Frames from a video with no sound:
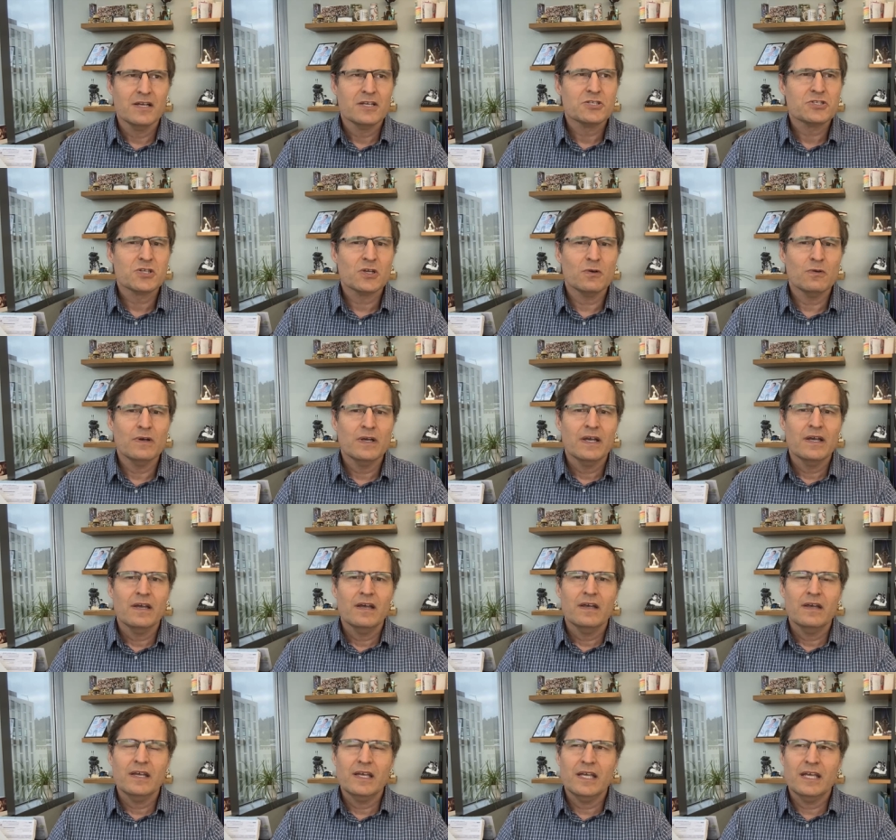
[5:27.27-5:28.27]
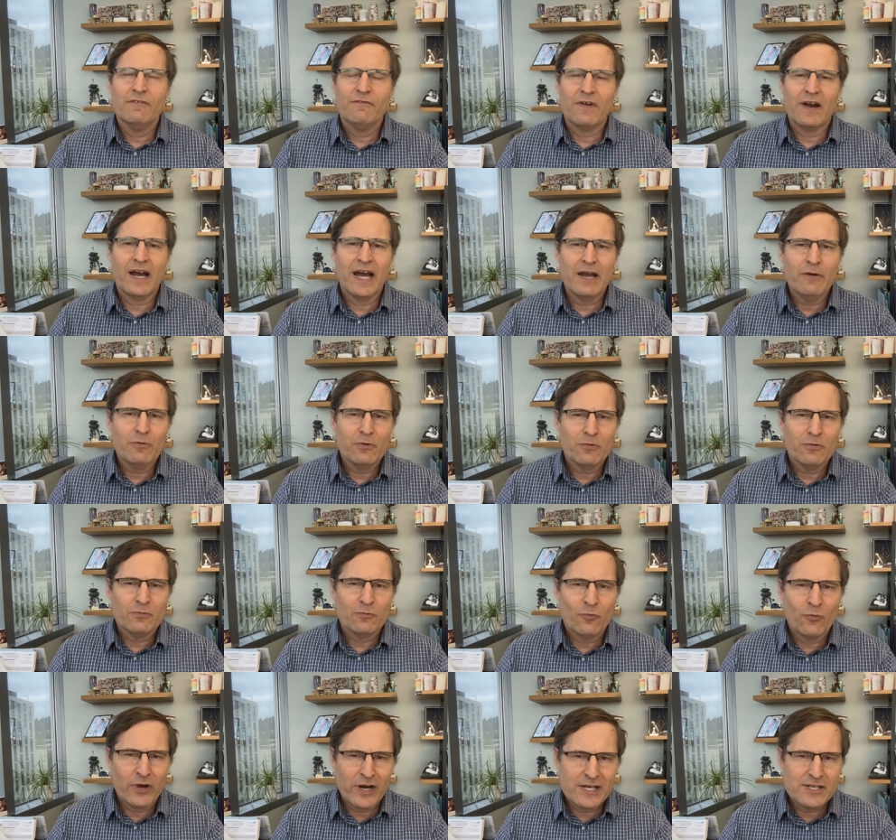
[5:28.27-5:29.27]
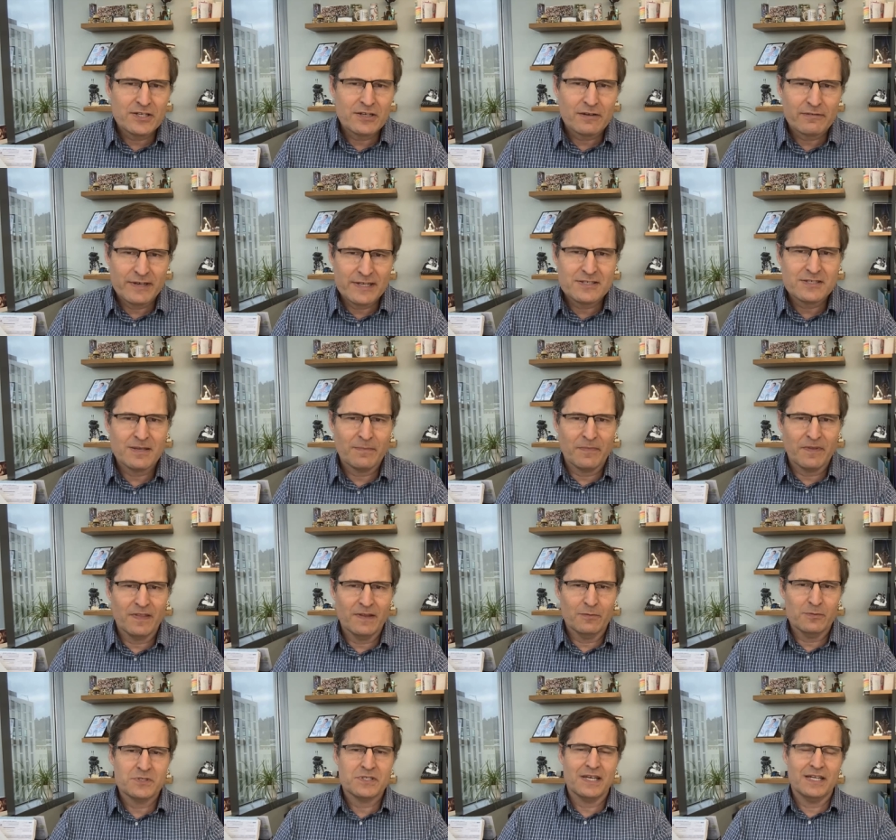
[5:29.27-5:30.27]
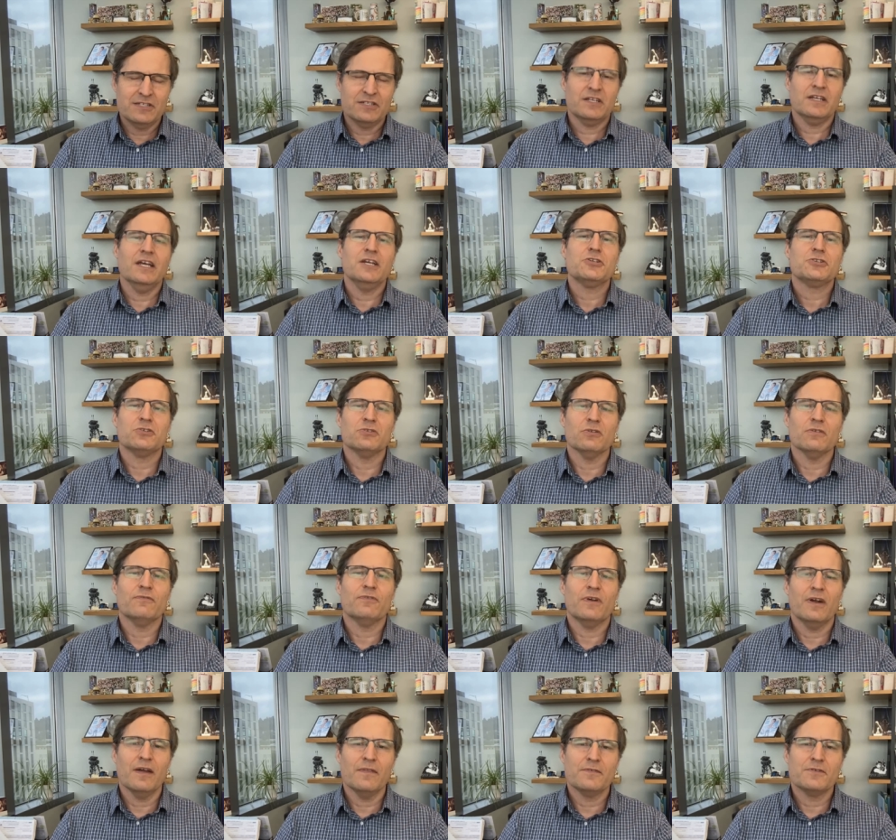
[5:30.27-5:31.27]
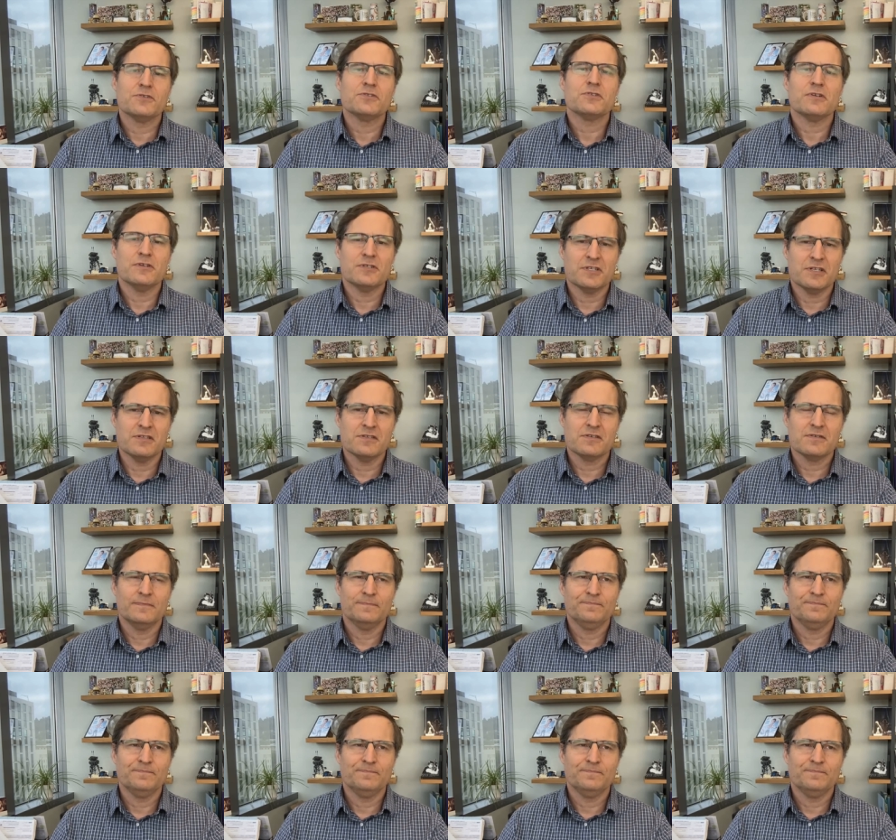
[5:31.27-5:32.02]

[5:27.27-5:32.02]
So if I wanted to create something that was educational for other surgeons,